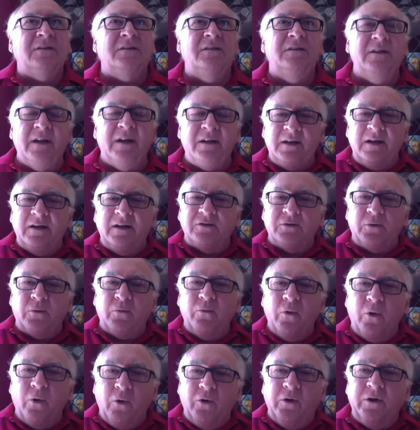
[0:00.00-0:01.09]
does a
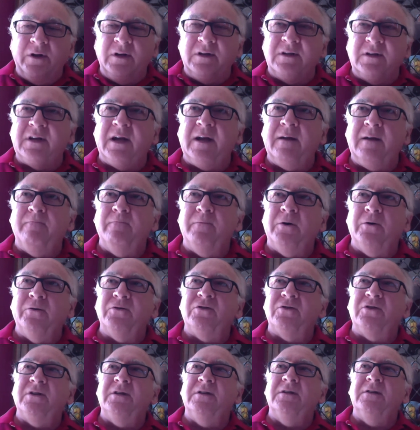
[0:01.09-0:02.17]
rolling type
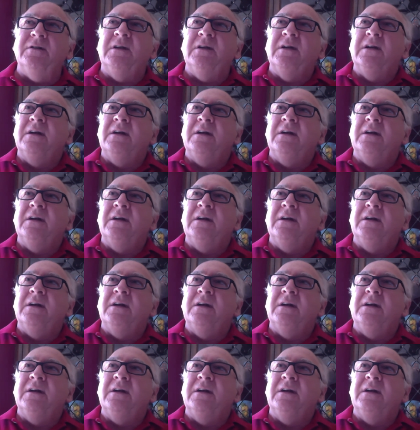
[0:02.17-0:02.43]
motion,